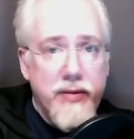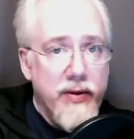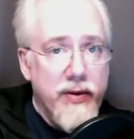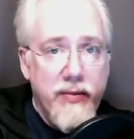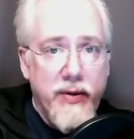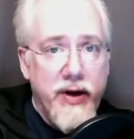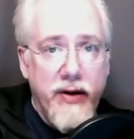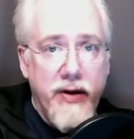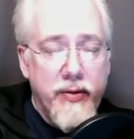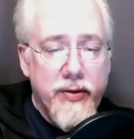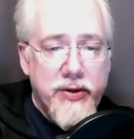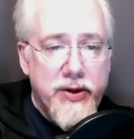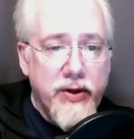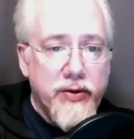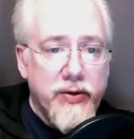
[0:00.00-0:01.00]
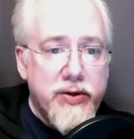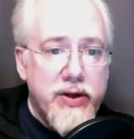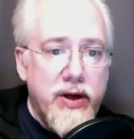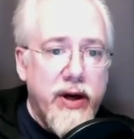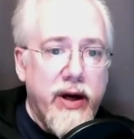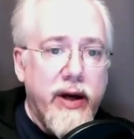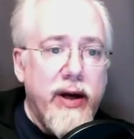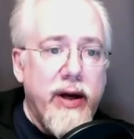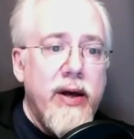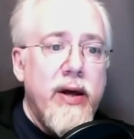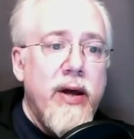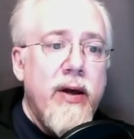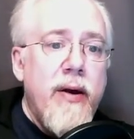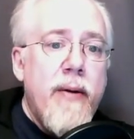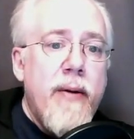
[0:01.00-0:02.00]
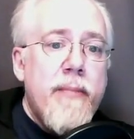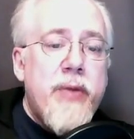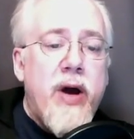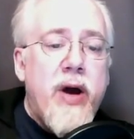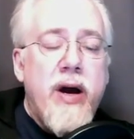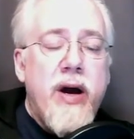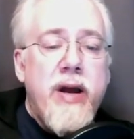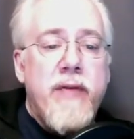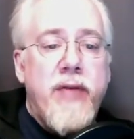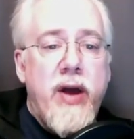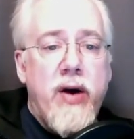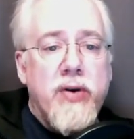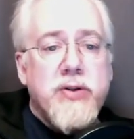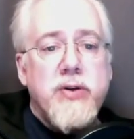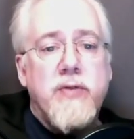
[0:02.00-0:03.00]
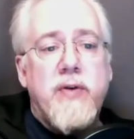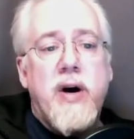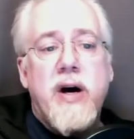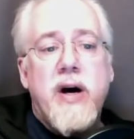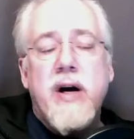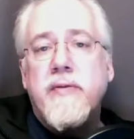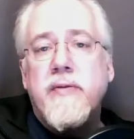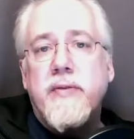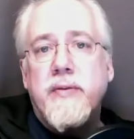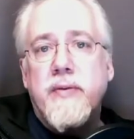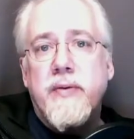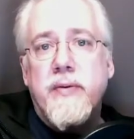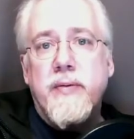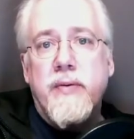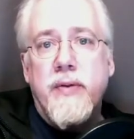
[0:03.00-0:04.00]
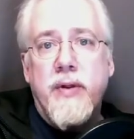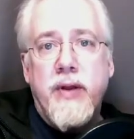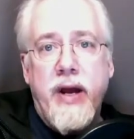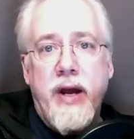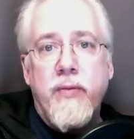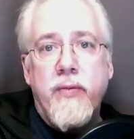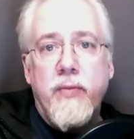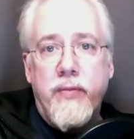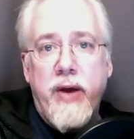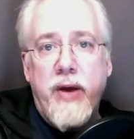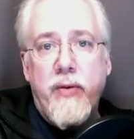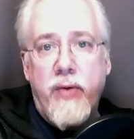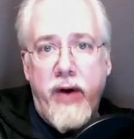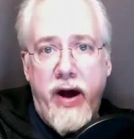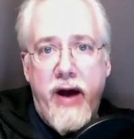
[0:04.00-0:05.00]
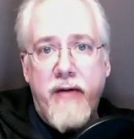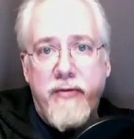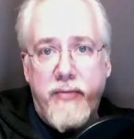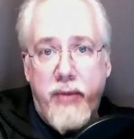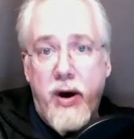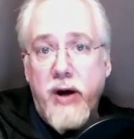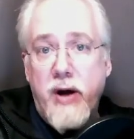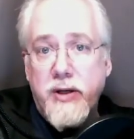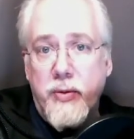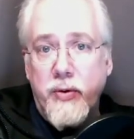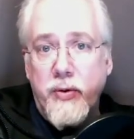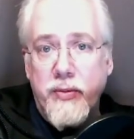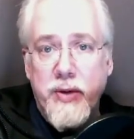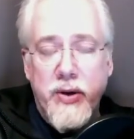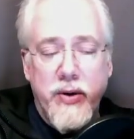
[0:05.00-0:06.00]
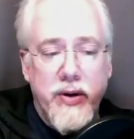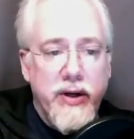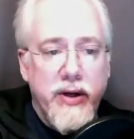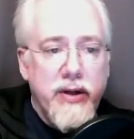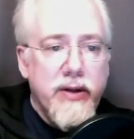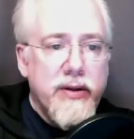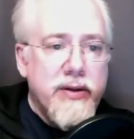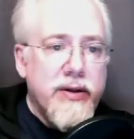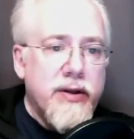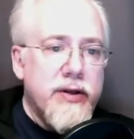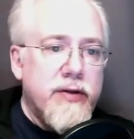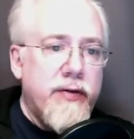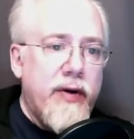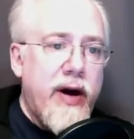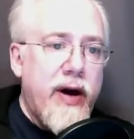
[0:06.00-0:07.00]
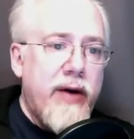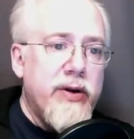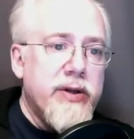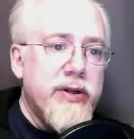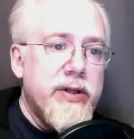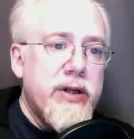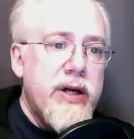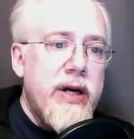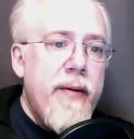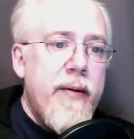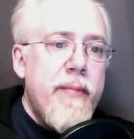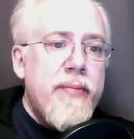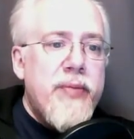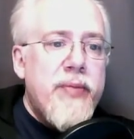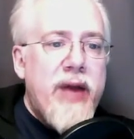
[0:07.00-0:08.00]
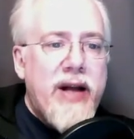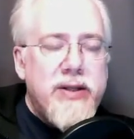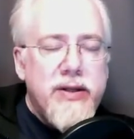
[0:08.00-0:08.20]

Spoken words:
many of them are still sick, if they all survive, they will have possible immunity to this virus. That's